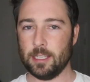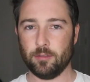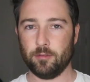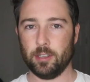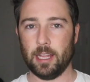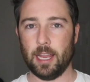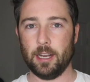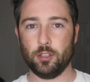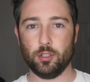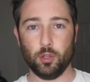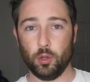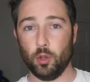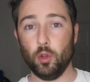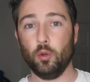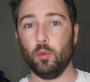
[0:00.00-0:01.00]
isn't related
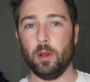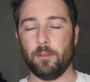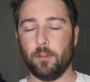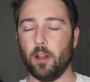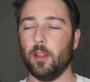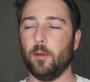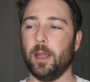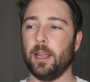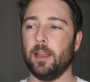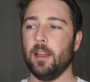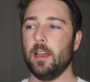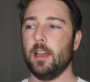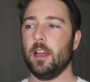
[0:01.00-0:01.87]
to who we're following.